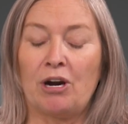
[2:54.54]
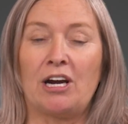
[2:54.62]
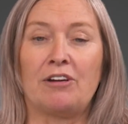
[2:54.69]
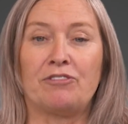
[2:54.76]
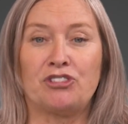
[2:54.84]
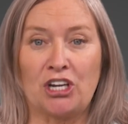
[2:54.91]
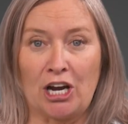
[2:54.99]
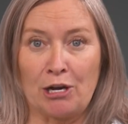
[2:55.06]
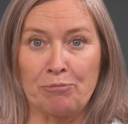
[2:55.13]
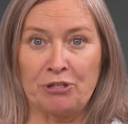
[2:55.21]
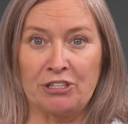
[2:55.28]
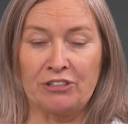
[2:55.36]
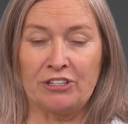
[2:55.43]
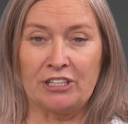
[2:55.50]
I have
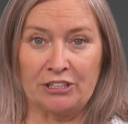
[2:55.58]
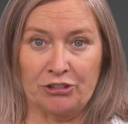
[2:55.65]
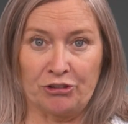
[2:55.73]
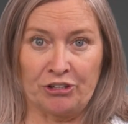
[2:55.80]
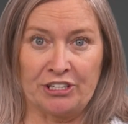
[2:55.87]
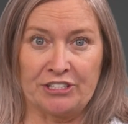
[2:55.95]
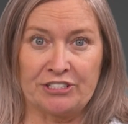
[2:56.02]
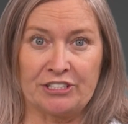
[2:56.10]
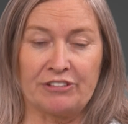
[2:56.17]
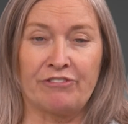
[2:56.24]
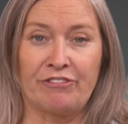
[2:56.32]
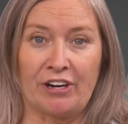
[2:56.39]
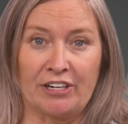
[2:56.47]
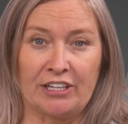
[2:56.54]
championed the increase in
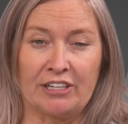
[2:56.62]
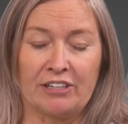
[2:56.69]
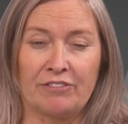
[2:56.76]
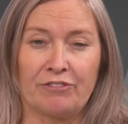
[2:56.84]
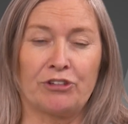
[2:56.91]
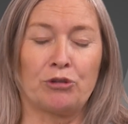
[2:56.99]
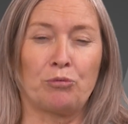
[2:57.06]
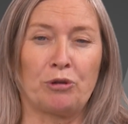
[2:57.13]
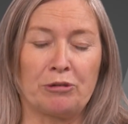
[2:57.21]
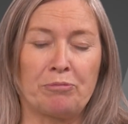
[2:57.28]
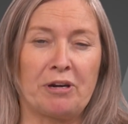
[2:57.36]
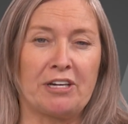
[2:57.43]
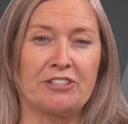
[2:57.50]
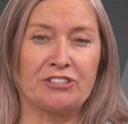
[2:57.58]
funding for the
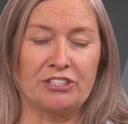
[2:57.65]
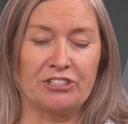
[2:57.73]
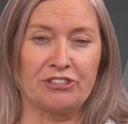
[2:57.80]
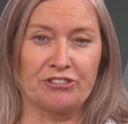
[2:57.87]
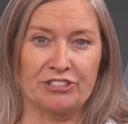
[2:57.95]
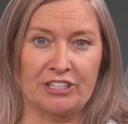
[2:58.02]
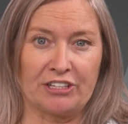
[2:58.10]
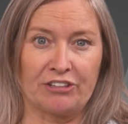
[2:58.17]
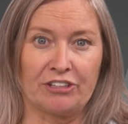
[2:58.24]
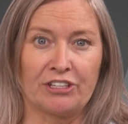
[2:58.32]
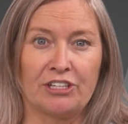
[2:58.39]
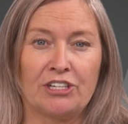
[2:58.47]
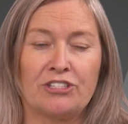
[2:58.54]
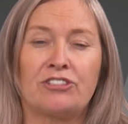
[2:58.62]
Winnipeg Senior Centre
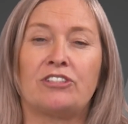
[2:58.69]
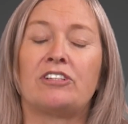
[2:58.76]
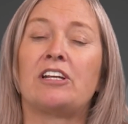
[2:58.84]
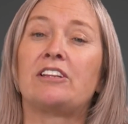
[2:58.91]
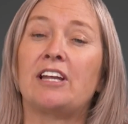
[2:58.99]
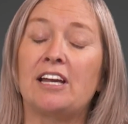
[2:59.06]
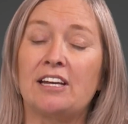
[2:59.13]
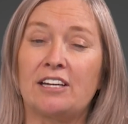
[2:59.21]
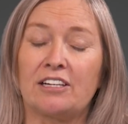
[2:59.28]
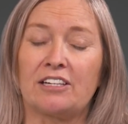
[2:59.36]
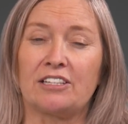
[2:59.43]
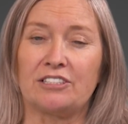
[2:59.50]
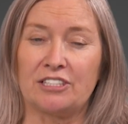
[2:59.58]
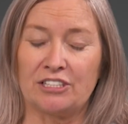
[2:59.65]
so that they can
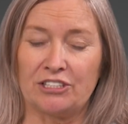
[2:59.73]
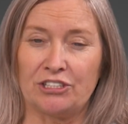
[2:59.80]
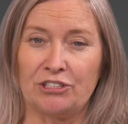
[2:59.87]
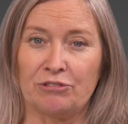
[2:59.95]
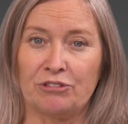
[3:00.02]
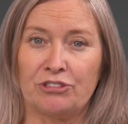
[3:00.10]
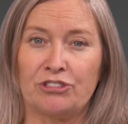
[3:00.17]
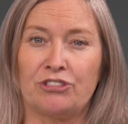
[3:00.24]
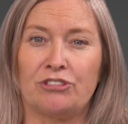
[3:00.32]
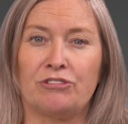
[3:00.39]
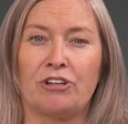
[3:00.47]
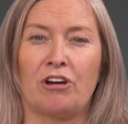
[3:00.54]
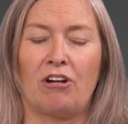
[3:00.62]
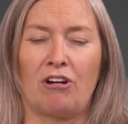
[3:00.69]
continue to do
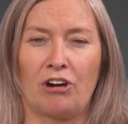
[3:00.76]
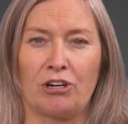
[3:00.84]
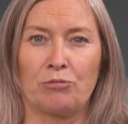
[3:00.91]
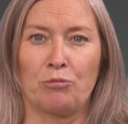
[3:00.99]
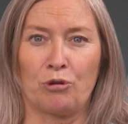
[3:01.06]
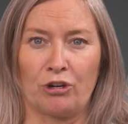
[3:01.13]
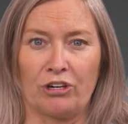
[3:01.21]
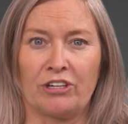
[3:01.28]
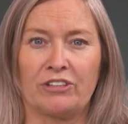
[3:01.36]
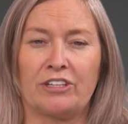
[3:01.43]
the hard work